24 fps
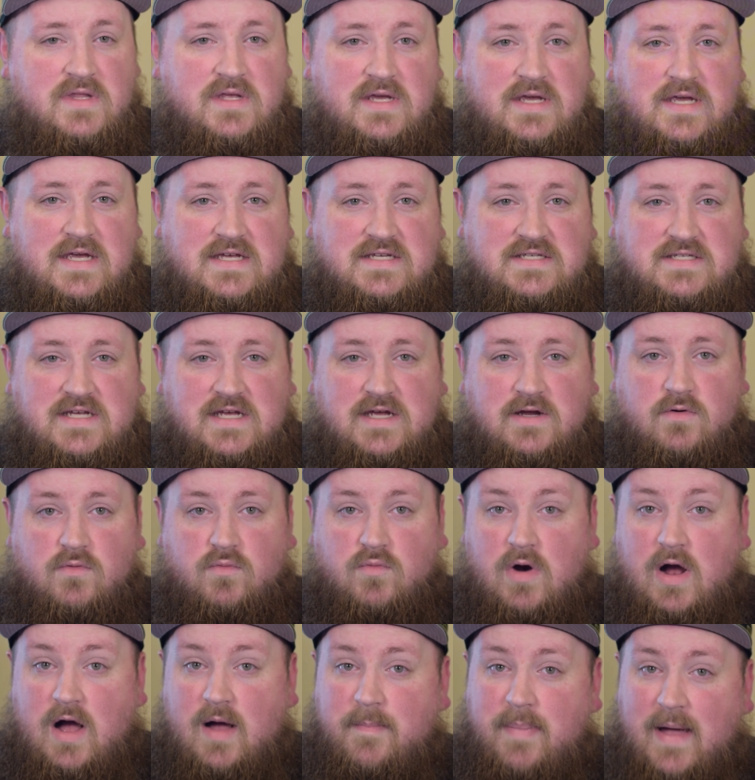Is it
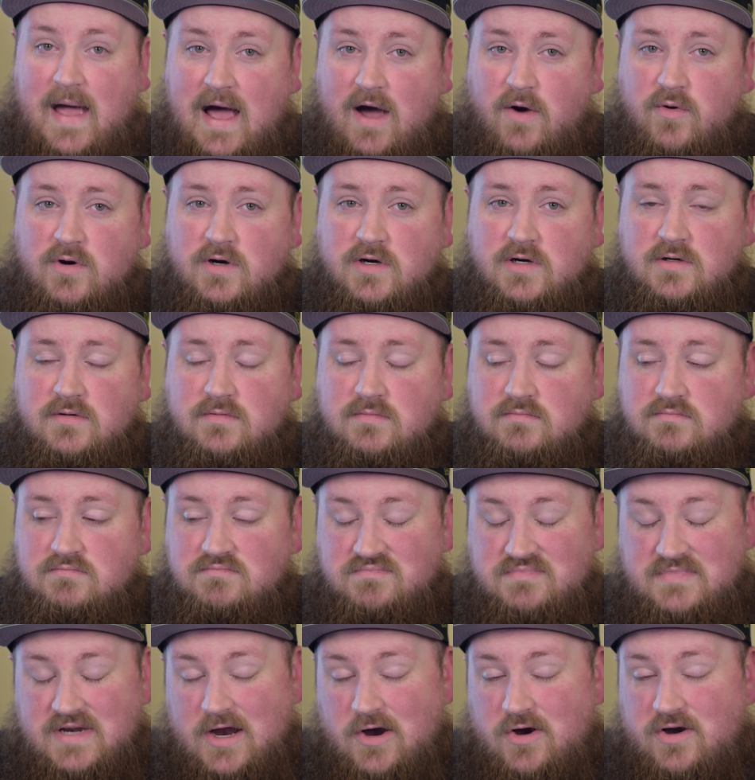raw power,
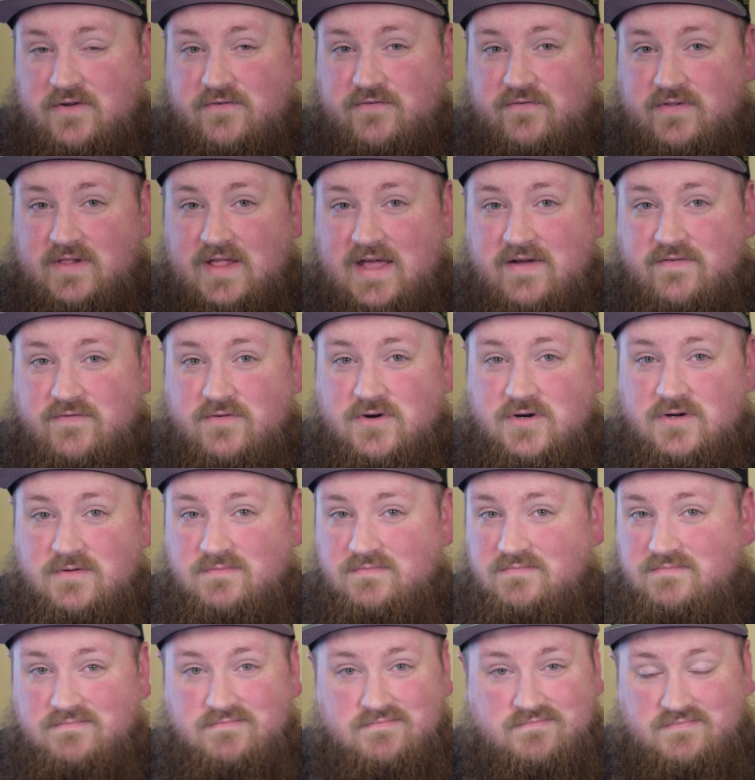narrative flavor,
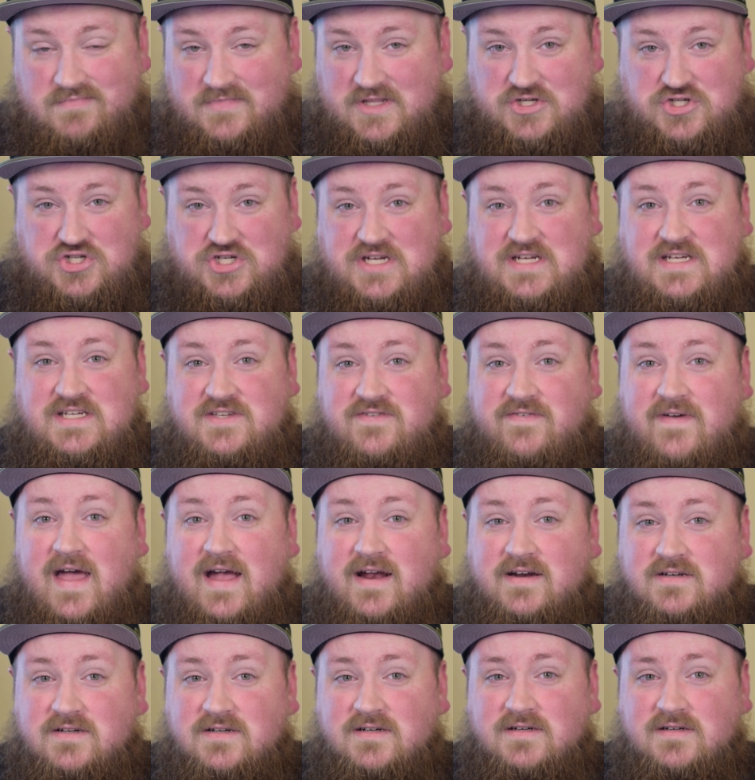the cheese
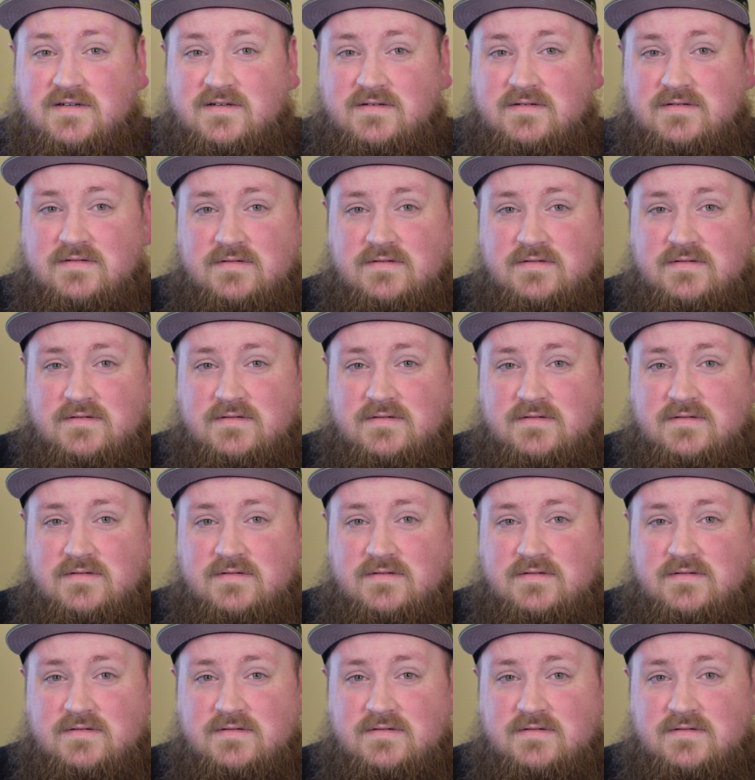factor?